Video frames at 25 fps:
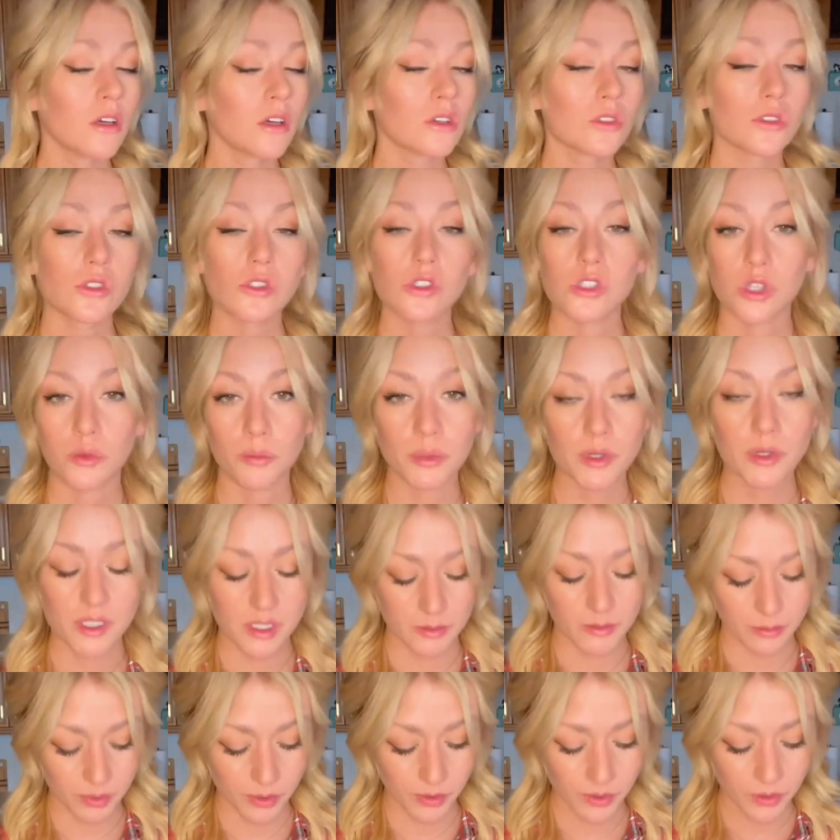Super
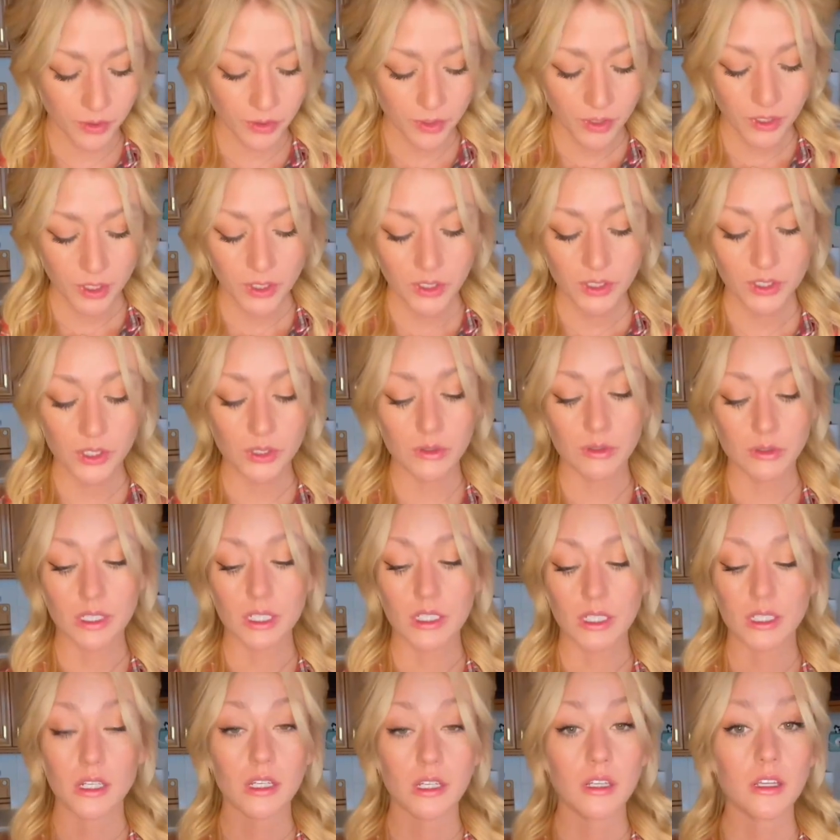simple. You
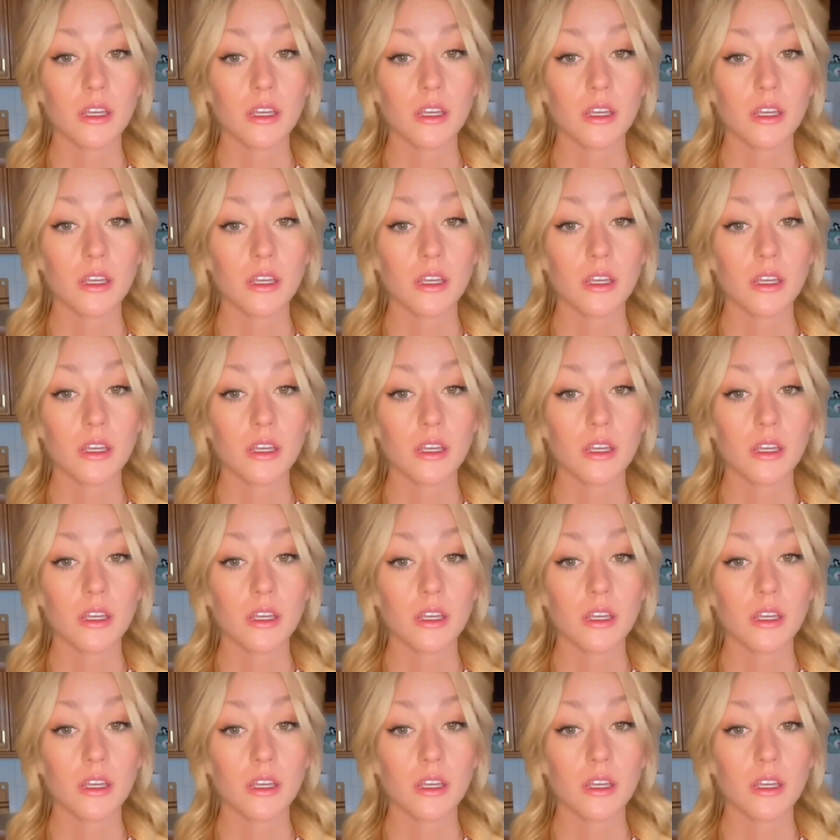need